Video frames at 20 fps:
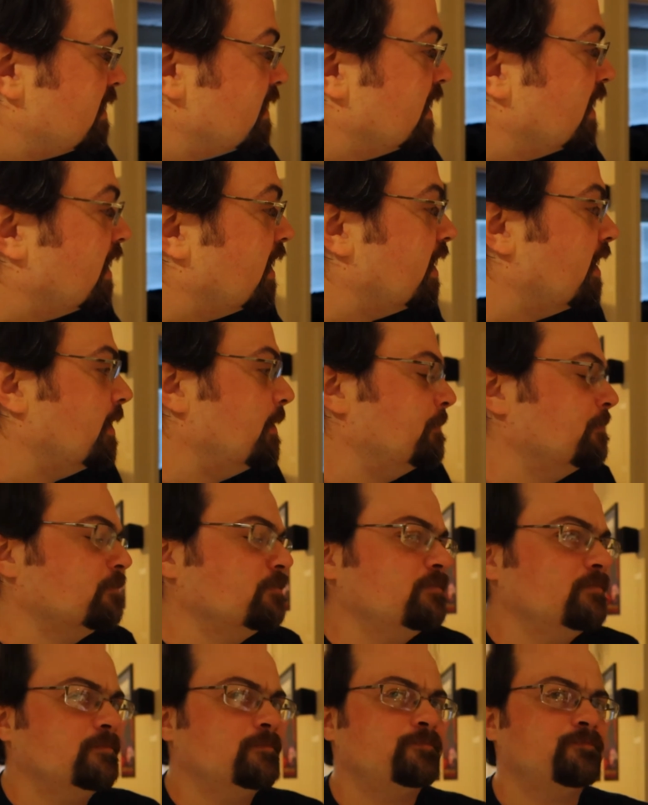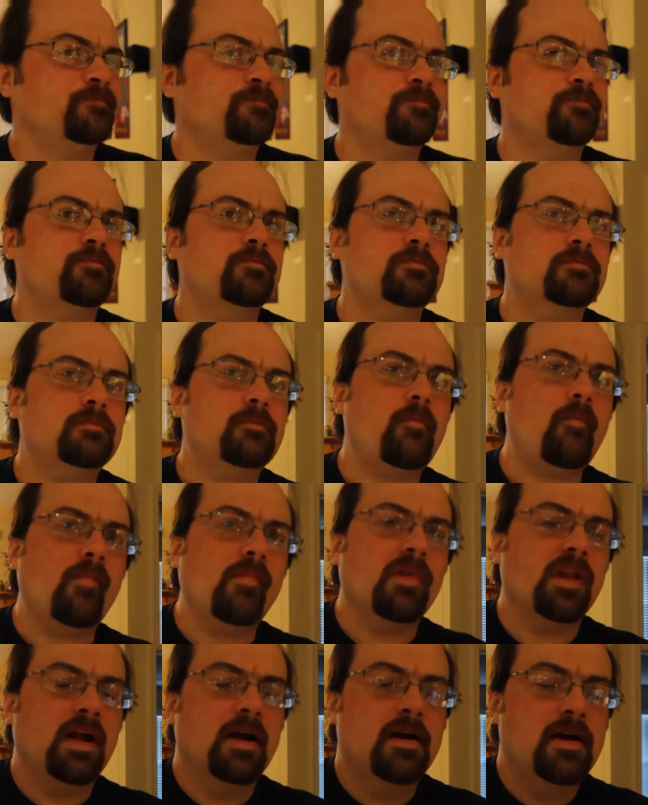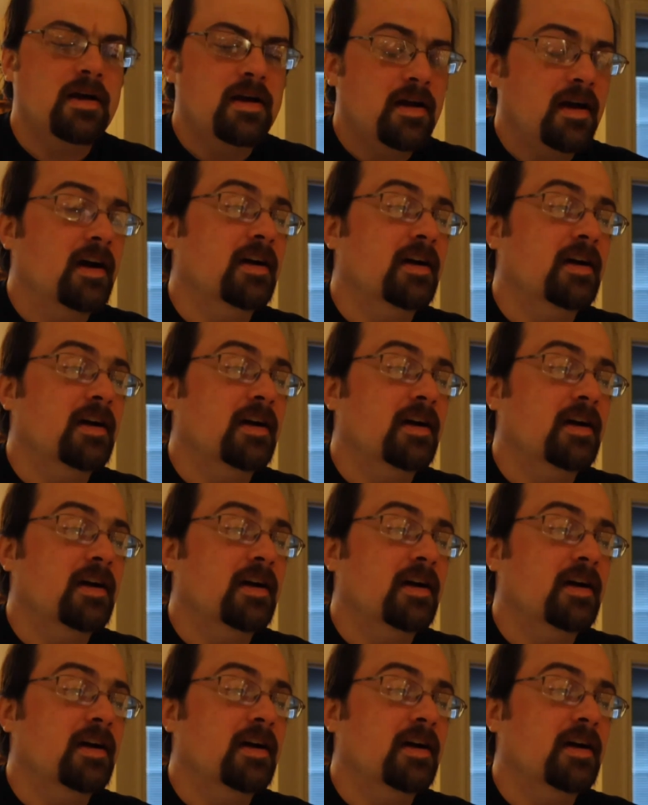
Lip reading: A deep dish, man.